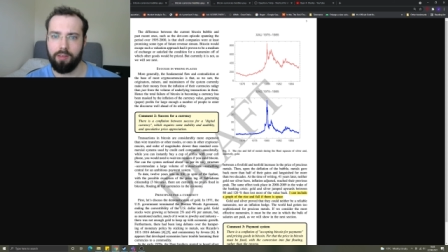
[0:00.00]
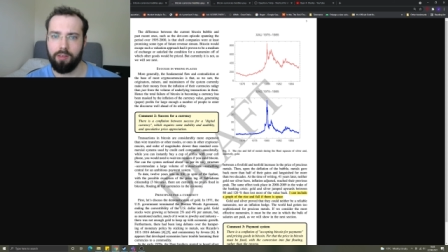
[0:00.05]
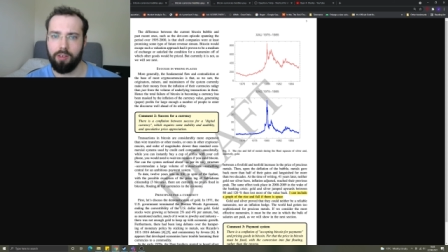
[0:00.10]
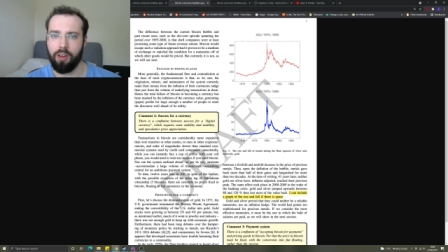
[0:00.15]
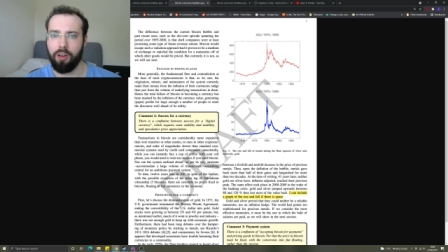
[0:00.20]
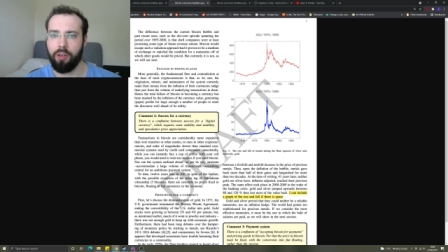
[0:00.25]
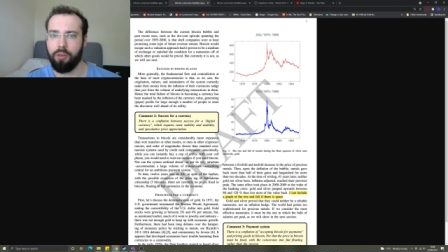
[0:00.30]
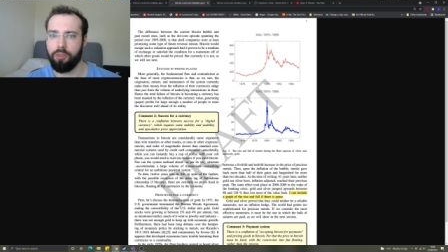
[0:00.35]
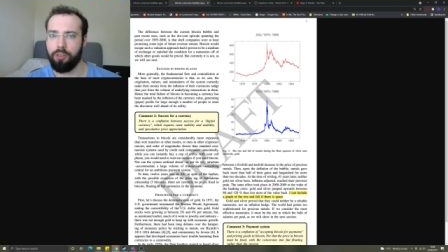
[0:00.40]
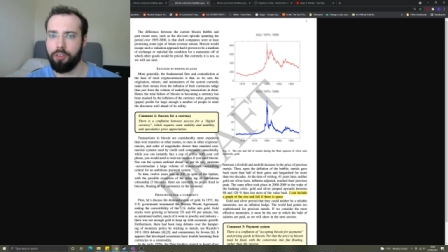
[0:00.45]
you
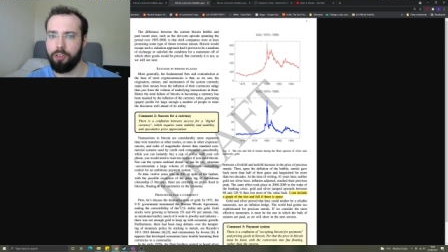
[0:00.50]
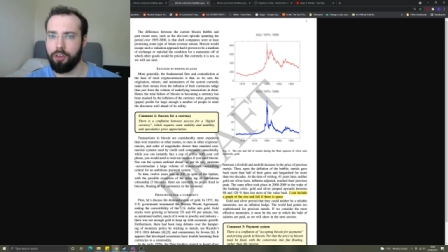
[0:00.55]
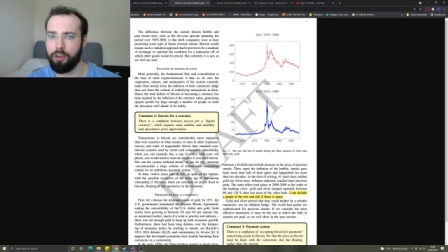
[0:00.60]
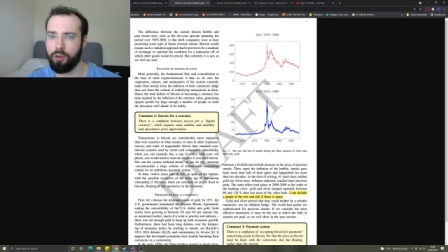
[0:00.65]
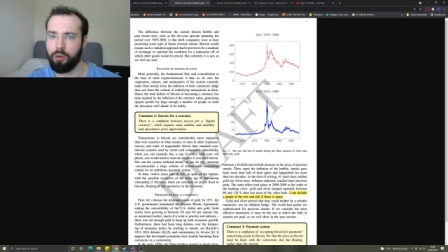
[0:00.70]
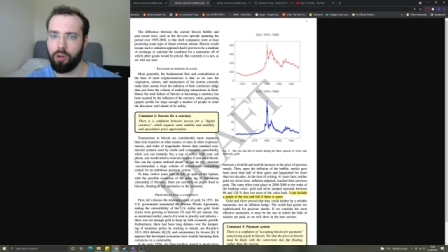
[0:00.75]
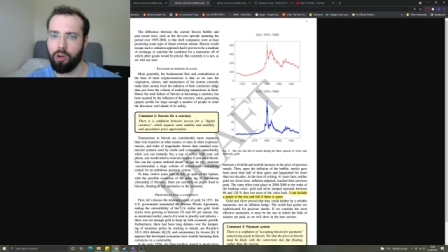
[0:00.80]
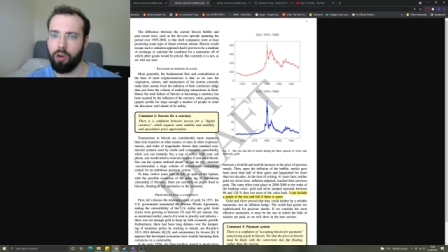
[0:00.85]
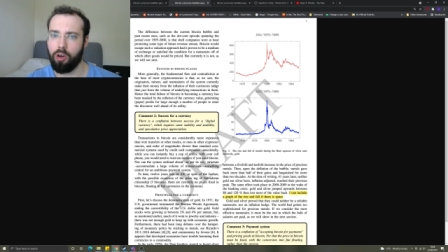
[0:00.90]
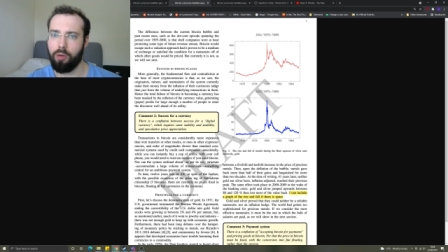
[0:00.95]
know the
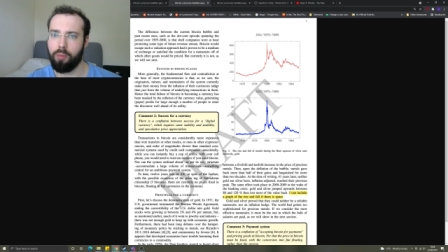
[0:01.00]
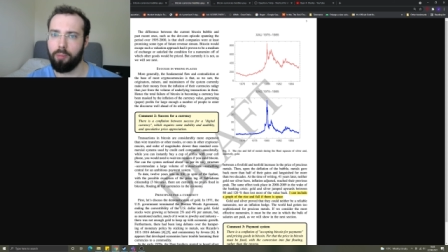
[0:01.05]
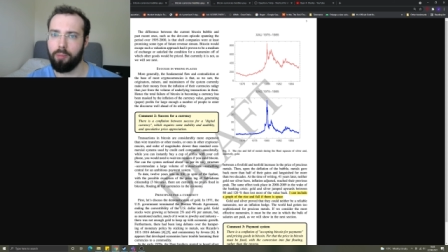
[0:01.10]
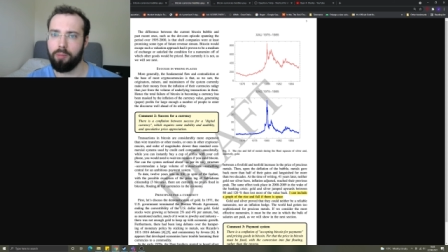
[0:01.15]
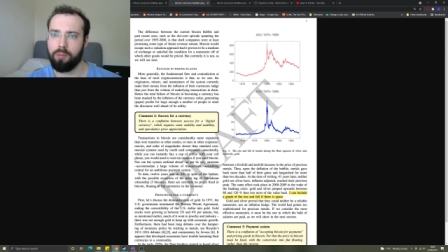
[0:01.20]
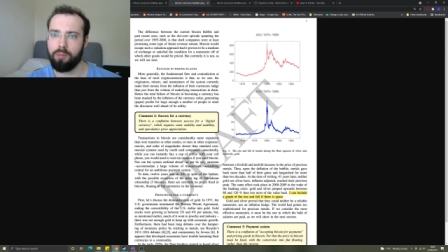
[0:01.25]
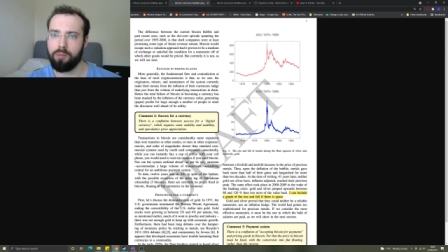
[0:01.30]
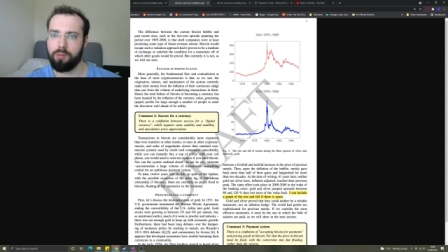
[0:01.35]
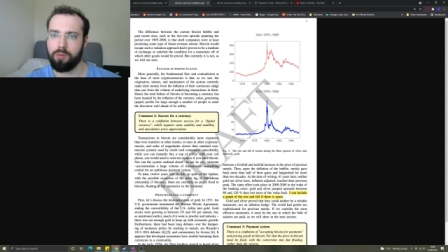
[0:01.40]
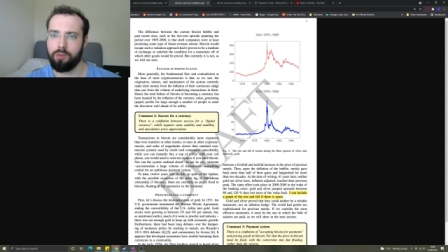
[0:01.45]
dot com
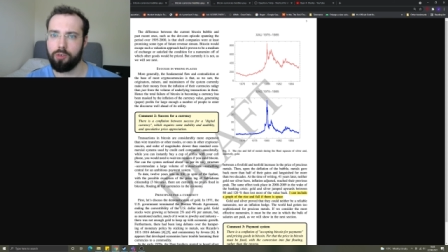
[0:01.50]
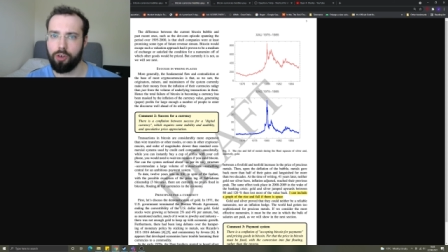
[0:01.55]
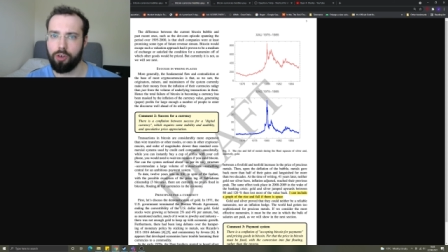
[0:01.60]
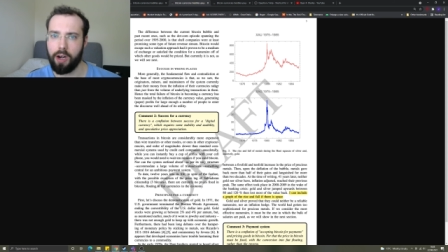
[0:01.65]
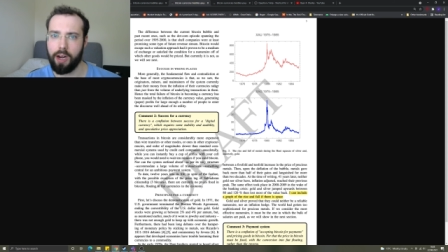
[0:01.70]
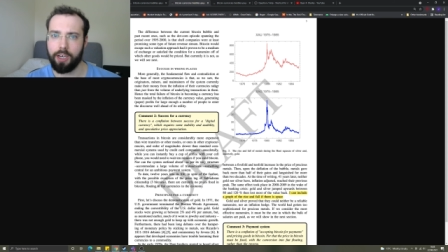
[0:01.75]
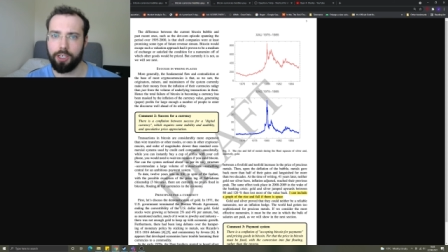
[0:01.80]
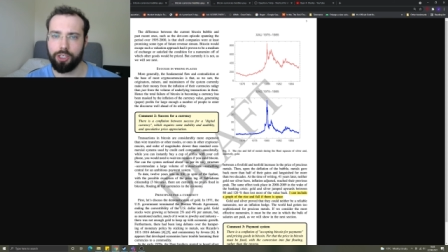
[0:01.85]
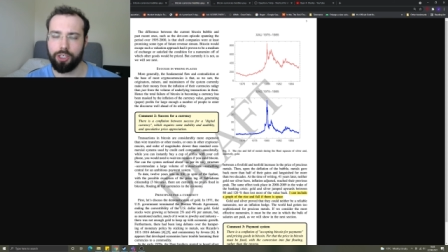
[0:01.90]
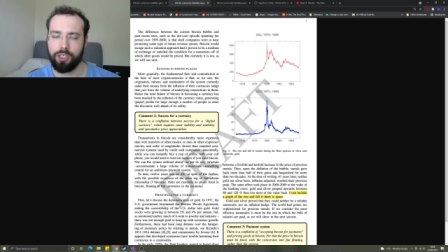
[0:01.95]

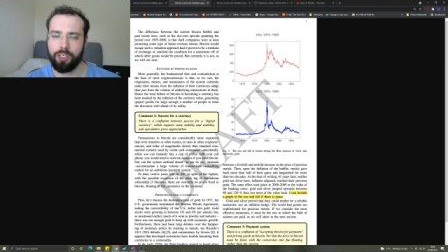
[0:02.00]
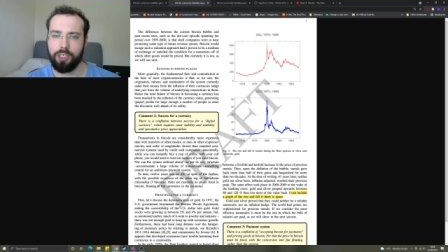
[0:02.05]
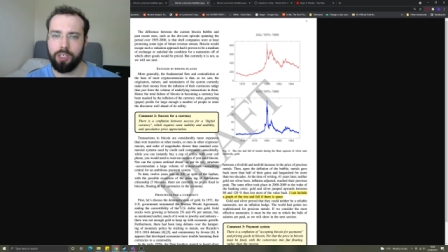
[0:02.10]
crash,